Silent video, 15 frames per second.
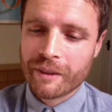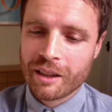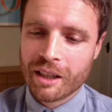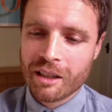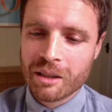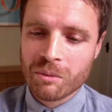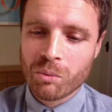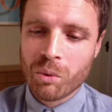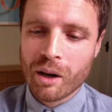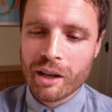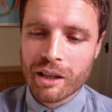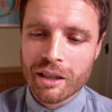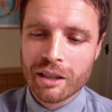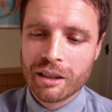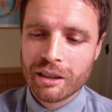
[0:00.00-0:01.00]
only
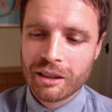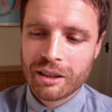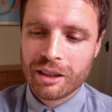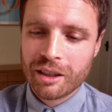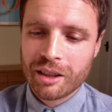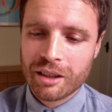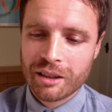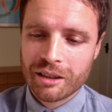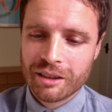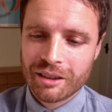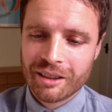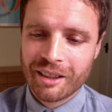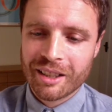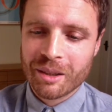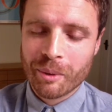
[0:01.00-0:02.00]
way
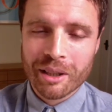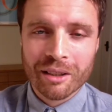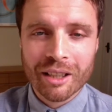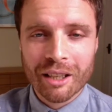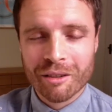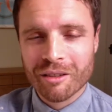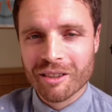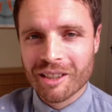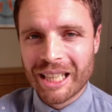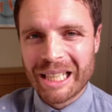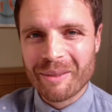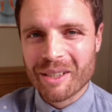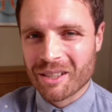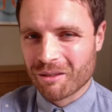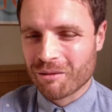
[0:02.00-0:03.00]
you can get through the
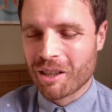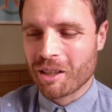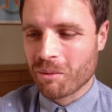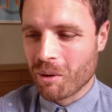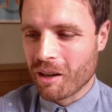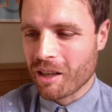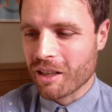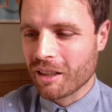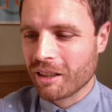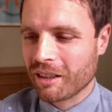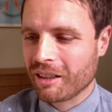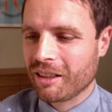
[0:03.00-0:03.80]
game is to run away.